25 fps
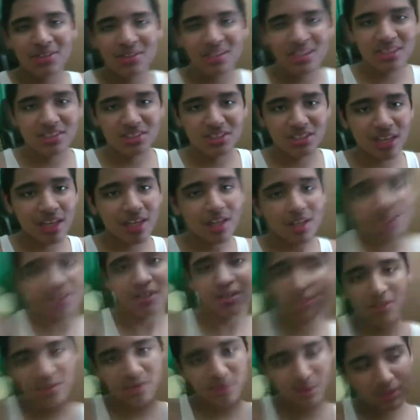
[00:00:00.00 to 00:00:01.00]
do the shake call oh,
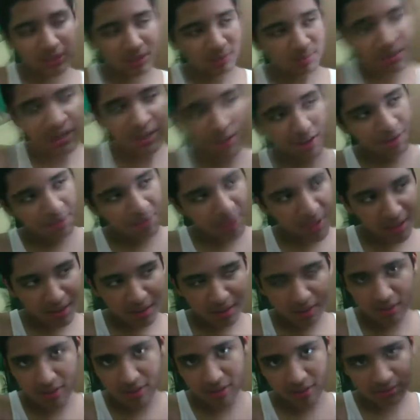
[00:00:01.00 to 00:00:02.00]
you've inspired
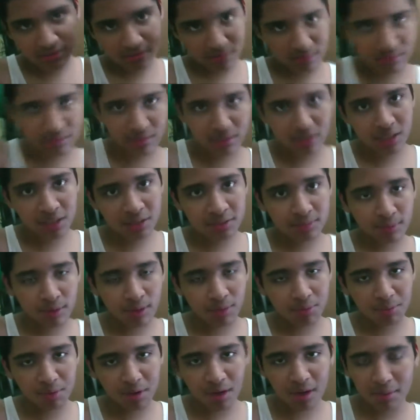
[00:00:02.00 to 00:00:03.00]
me this
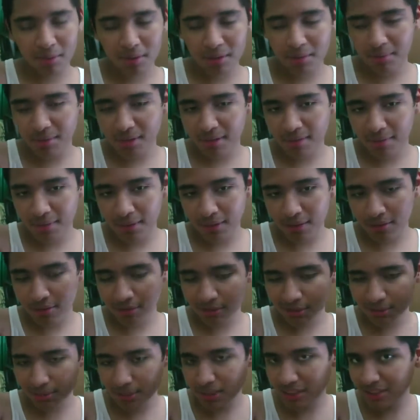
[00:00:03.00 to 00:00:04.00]
will probably be a video
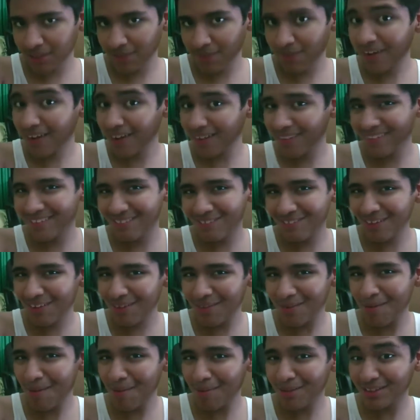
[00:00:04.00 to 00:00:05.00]
response if I, if I
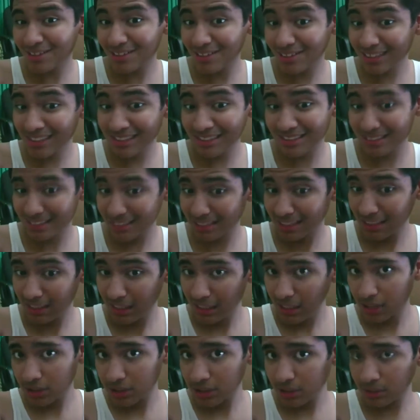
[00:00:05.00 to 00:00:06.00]
remember to because
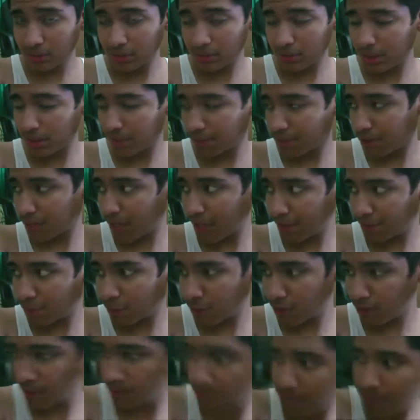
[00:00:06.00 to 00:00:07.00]
sometimes I'm
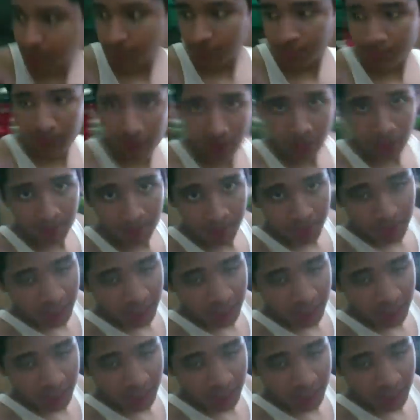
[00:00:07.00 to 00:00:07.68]
forgetful but